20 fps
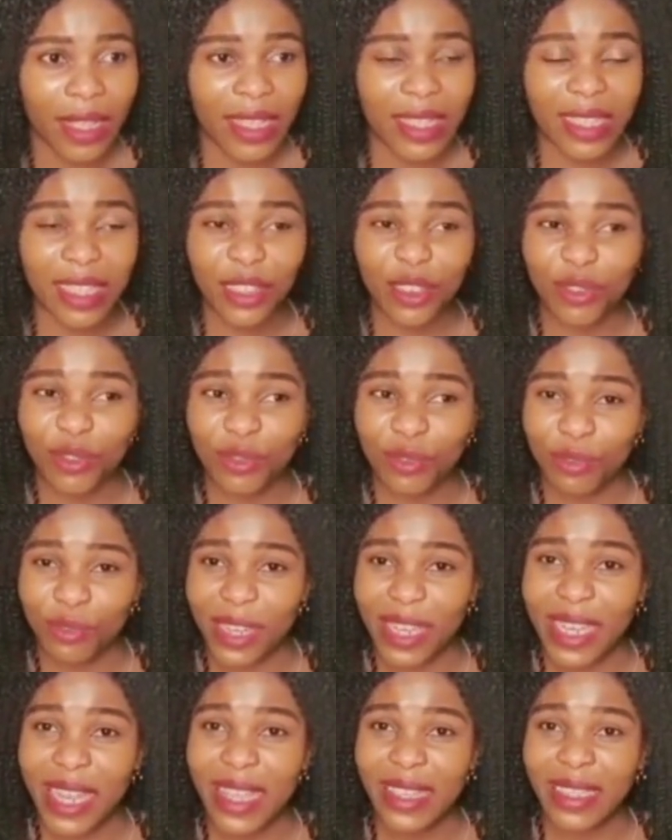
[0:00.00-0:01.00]
Is it true
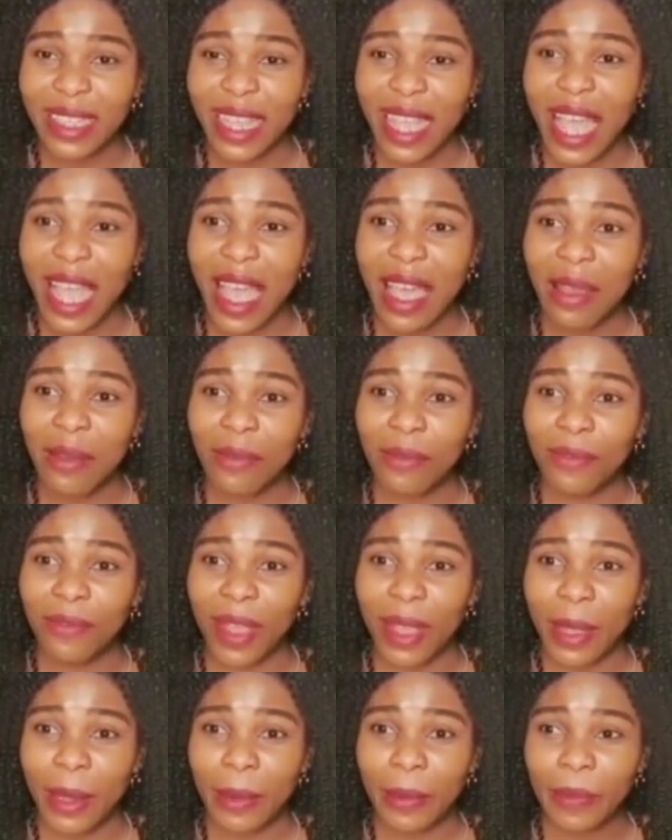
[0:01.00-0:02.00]
he doesn't have
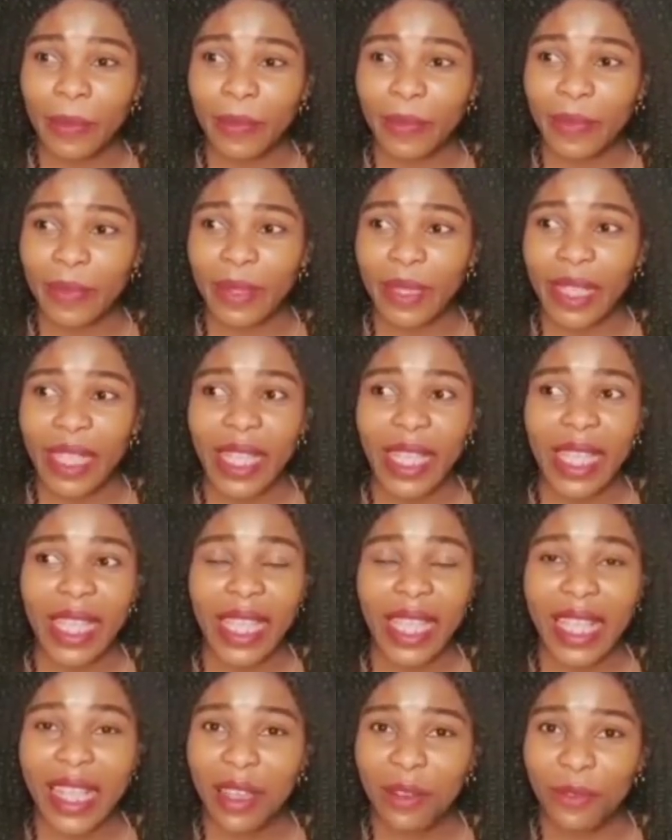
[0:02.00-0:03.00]

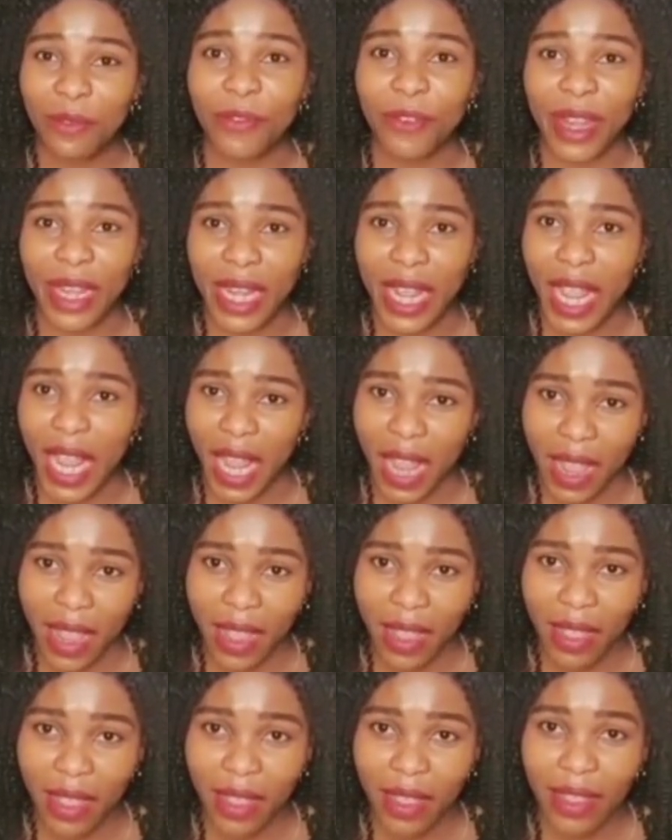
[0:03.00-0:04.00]
a girlfriend
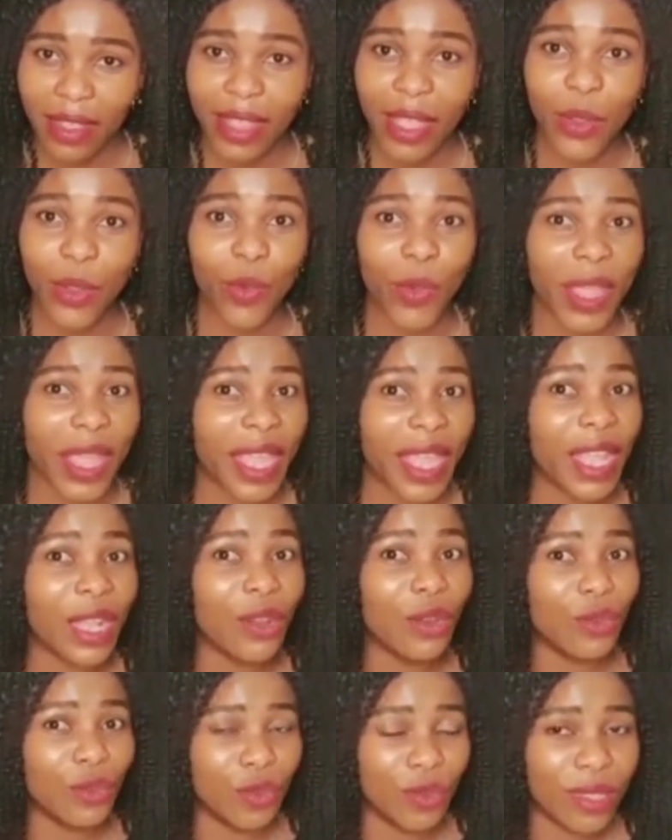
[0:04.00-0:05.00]
here? The way he
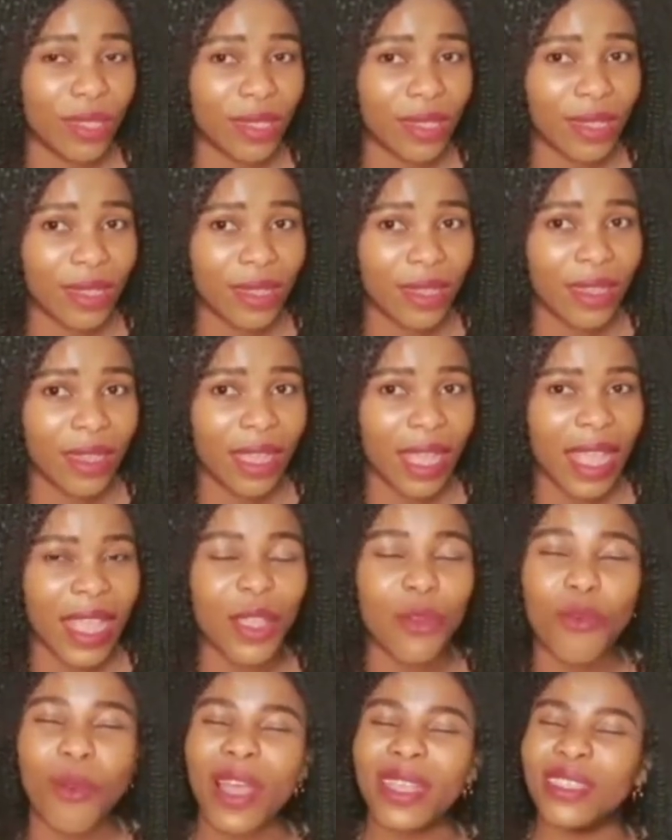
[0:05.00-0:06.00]
looks,
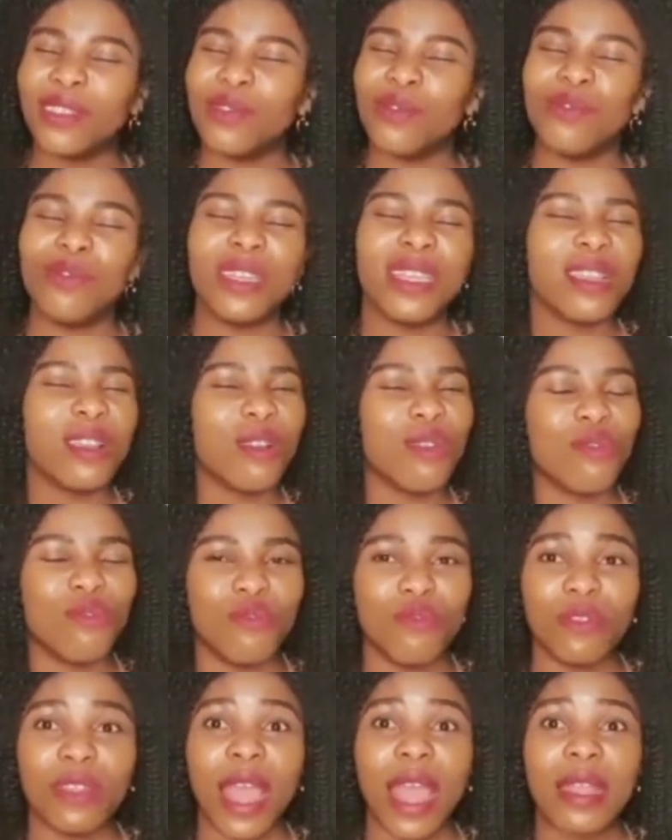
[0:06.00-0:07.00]
he was looking
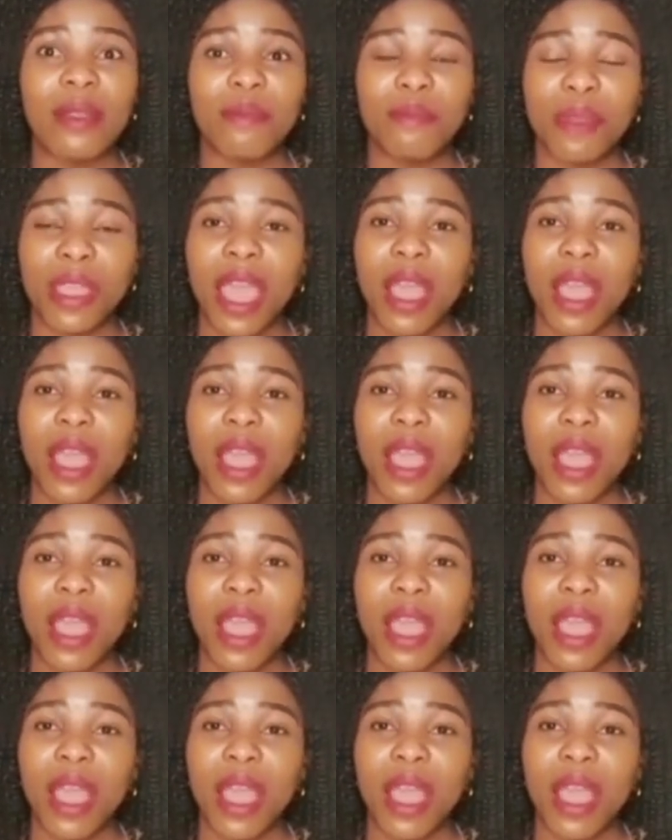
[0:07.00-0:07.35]
good. And